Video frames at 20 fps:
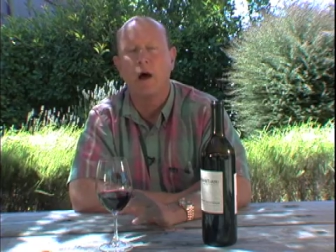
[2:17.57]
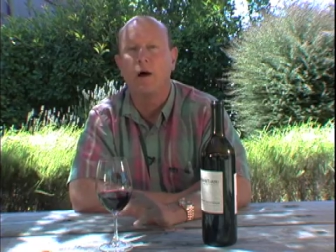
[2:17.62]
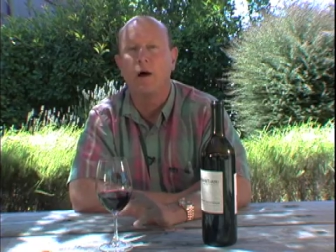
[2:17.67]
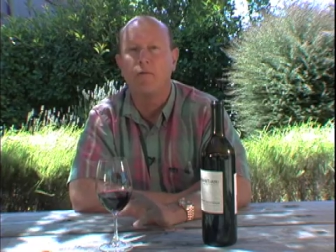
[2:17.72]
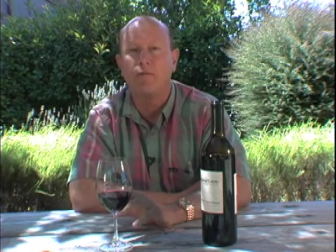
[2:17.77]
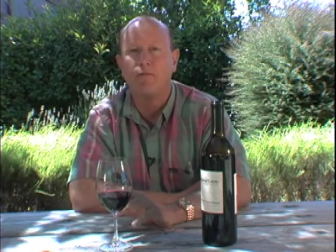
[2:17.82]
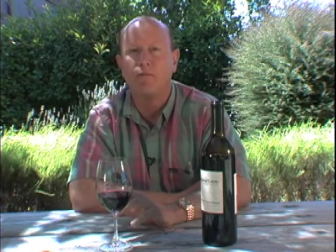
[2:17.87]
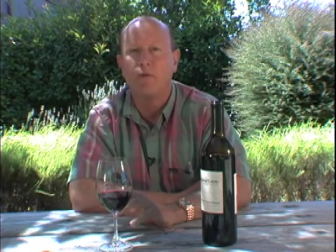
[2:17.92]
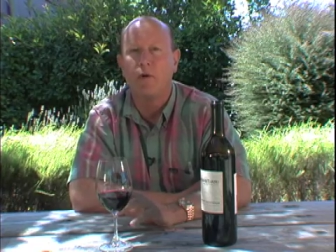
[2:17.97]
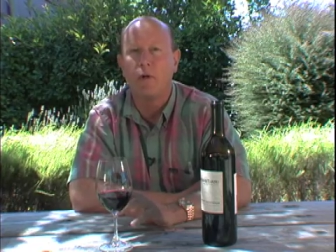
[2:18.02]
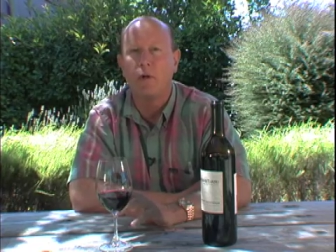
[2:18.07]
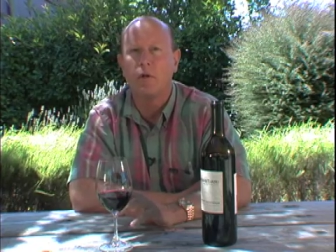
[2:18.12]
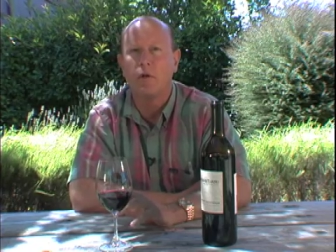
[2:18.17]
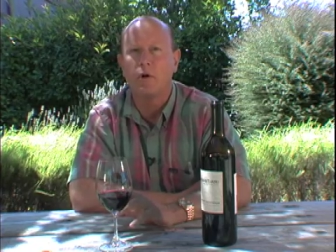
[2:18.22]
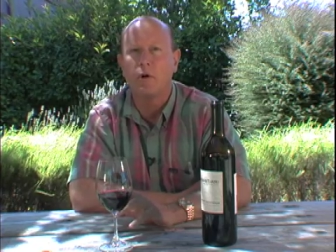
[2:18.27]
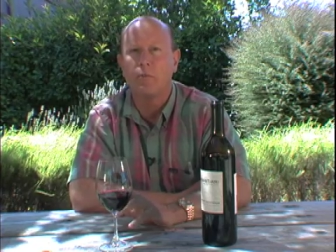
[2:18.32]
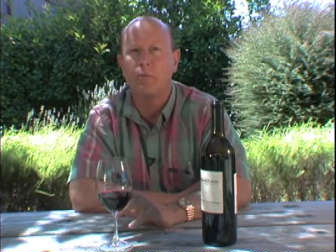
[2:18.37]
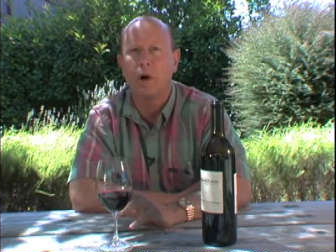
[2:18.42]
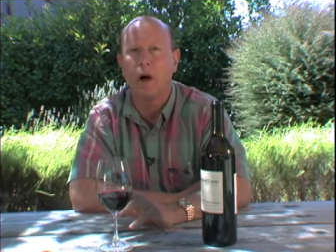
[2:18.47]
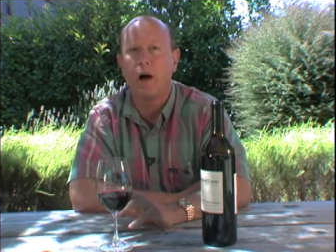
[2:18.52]

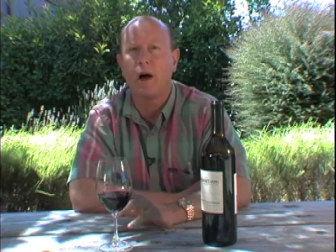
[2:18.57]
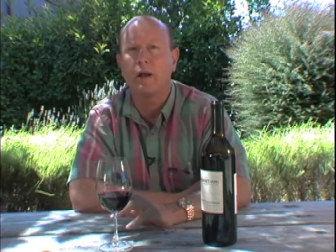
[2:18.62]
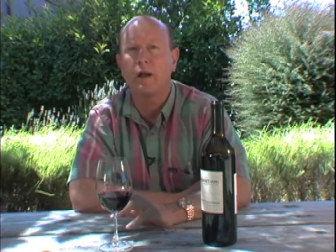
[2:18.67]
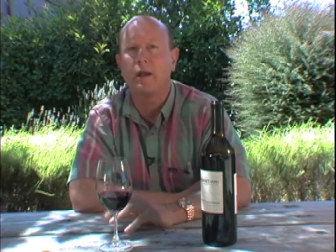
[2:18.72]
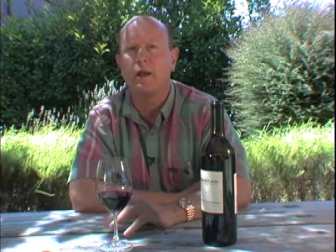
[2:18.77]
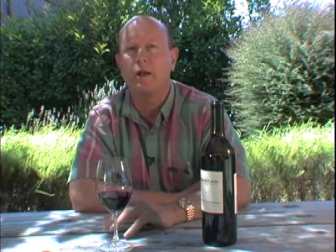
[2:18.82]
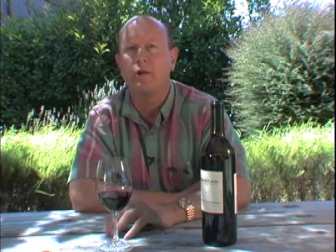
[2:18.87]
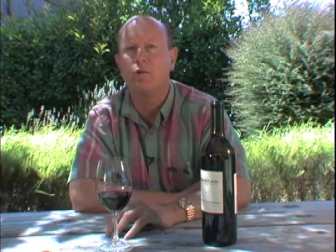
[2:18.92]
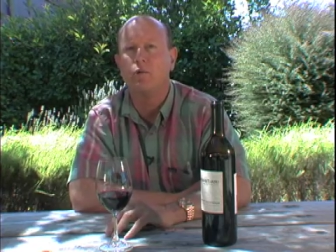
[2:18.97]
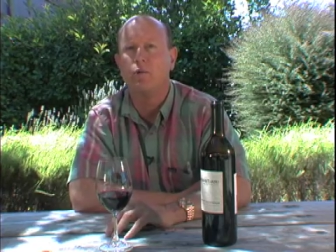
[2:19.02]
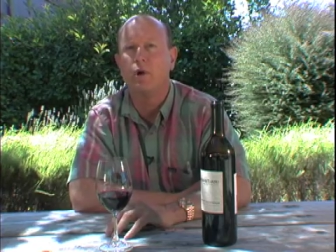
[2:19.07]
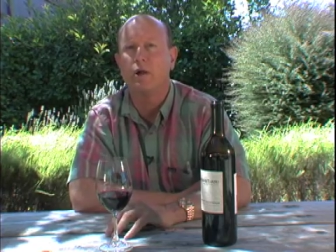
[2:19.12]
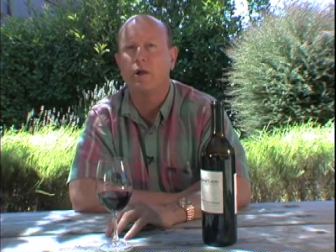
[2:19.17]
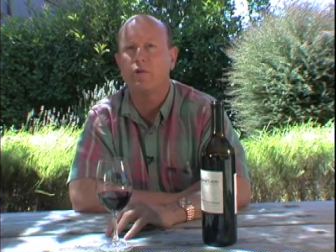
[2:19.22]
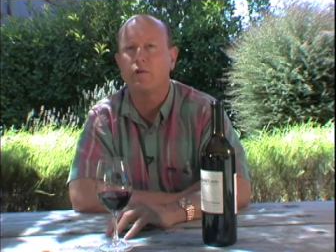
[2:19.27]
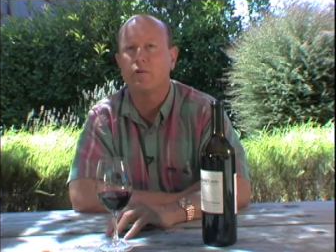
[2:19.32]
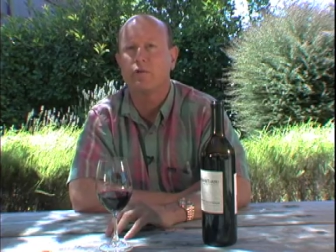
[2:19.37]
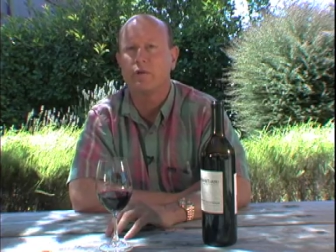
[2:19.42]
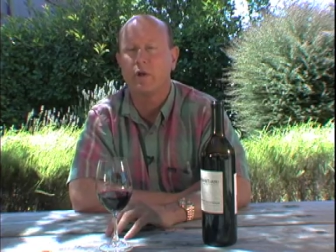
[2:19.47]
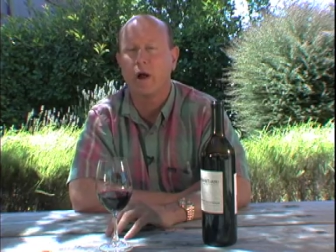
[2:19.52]
fuller bodied,
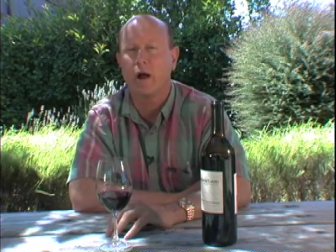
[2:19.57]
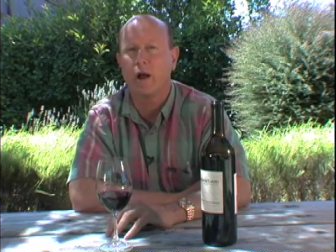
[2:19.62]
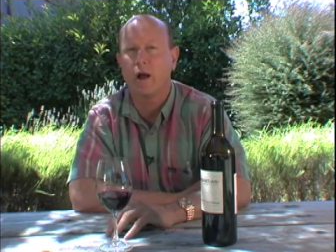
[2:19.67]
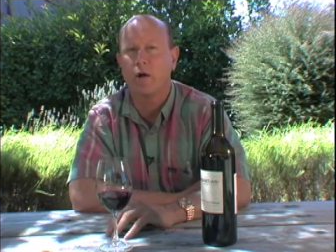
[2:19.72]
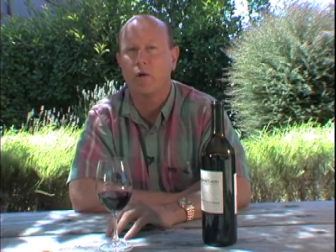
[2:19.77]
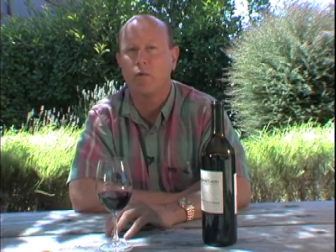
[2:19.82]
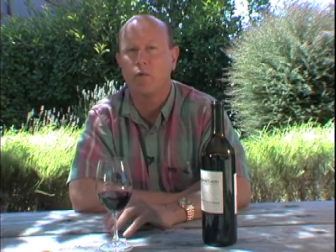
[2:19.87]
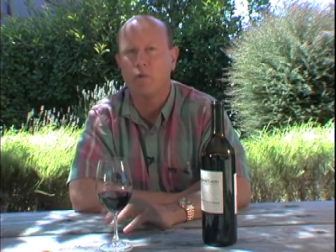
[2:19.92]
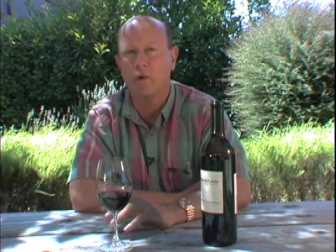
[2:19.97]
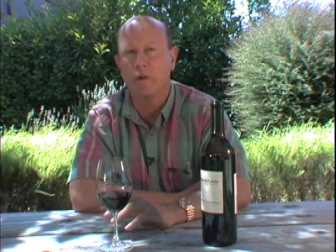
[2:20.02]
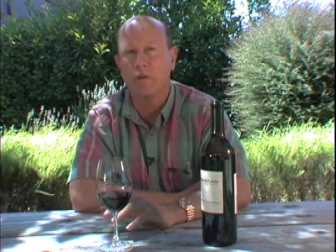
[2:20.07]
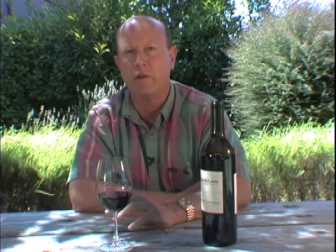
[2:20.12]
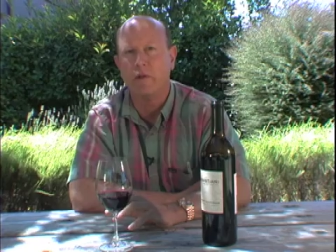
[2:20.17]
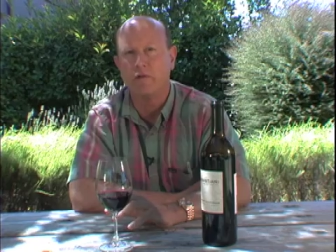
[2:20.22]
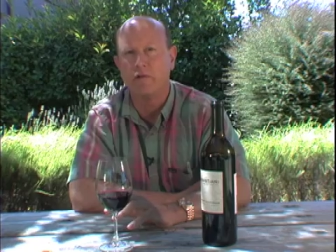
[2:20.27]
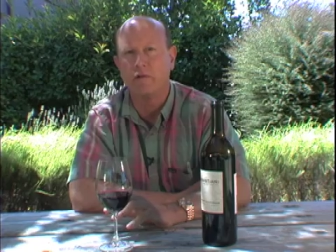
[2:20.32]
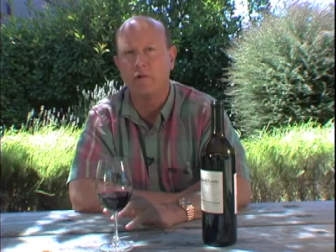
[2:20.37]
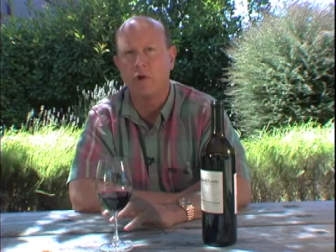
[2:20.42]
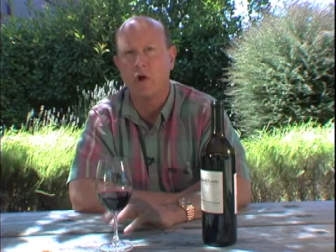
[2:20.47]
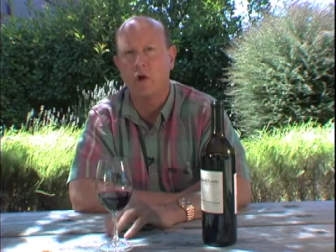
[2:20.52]
rich style with the
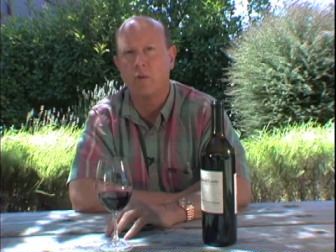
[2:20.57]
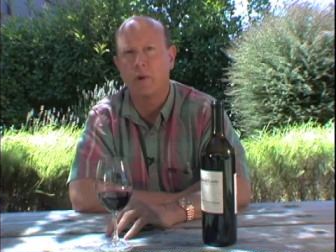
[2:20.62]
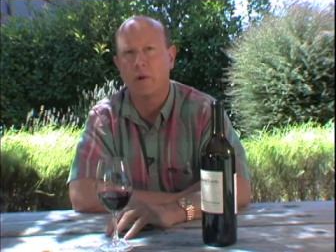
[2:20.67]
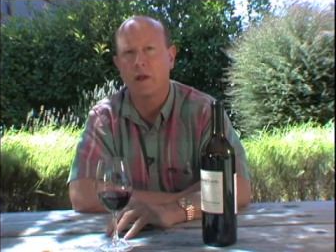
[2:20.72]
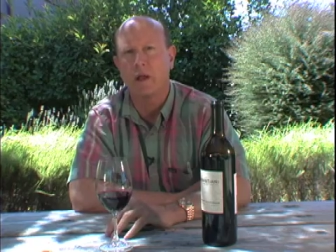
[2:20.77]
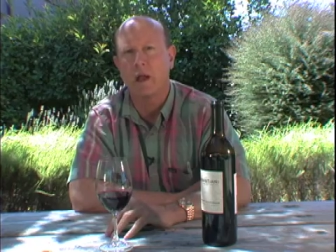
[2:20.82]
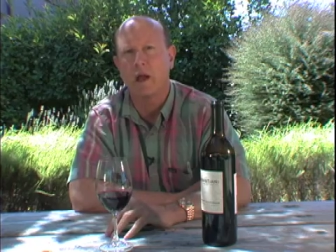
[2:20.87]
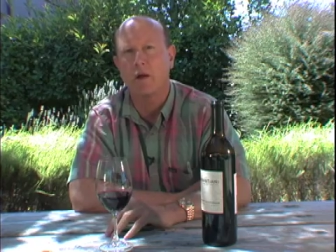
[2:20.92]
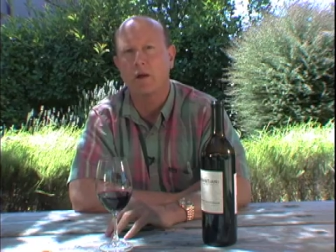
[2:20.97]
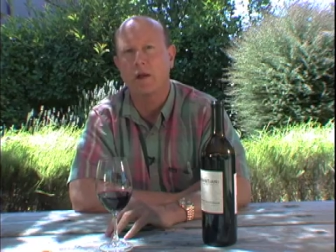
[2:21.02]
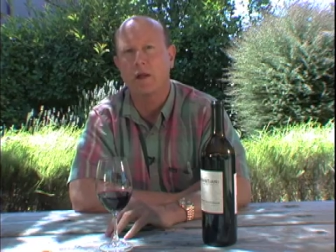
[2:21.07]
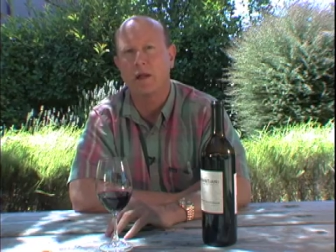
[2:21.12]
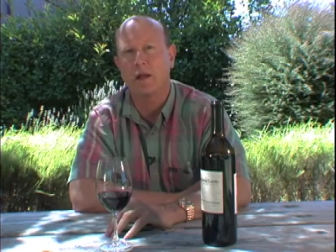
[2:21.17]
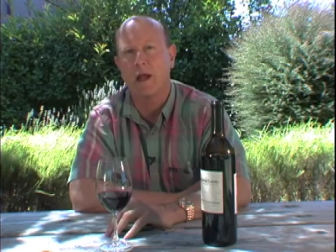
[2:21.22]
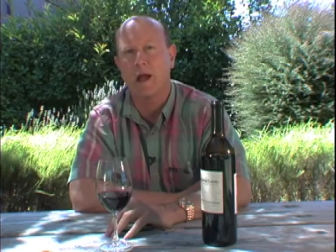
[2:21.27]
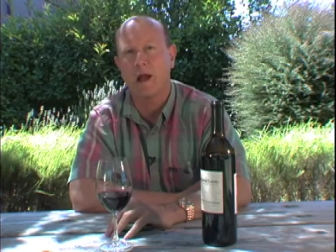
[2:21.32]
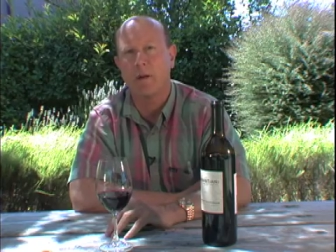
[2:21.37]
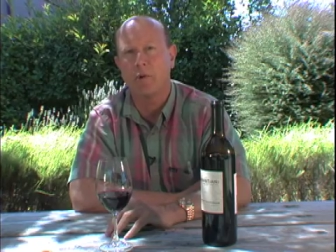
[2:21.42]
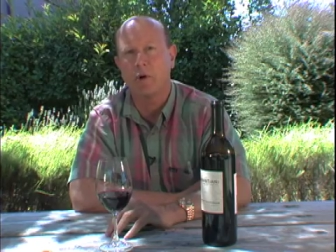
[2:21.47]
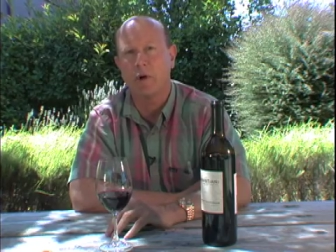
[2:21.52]
Sonoma County
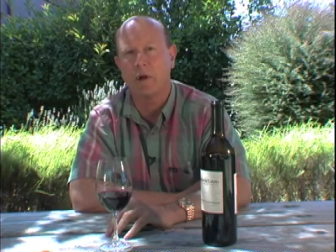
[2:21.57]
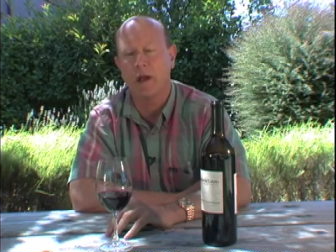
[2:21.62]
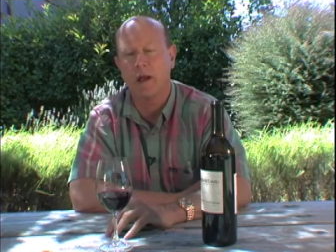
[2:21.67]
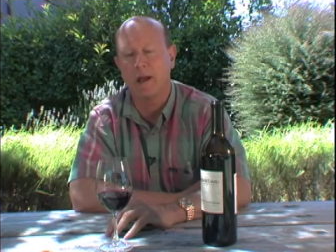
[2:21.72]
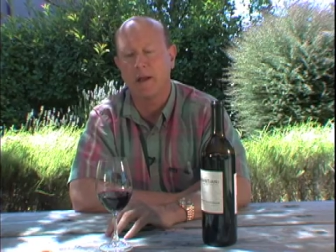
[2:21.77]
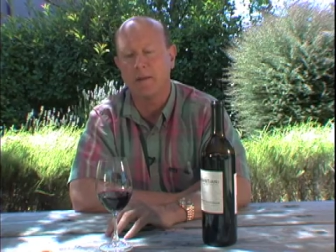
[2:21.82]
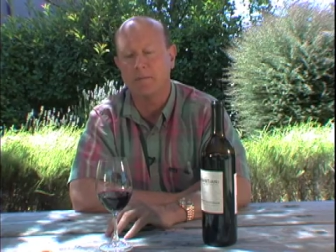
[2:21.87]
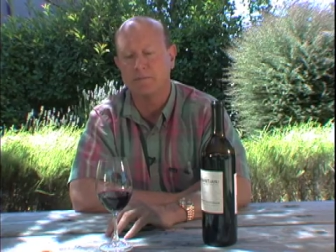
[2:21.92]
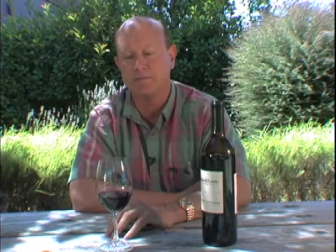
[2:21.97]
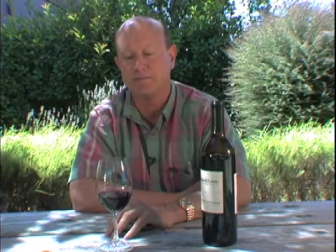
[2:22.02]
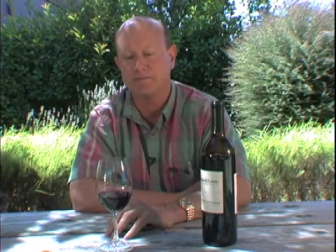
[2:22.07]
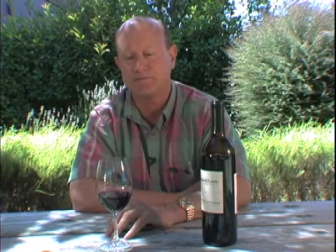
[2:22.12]
Cabernet.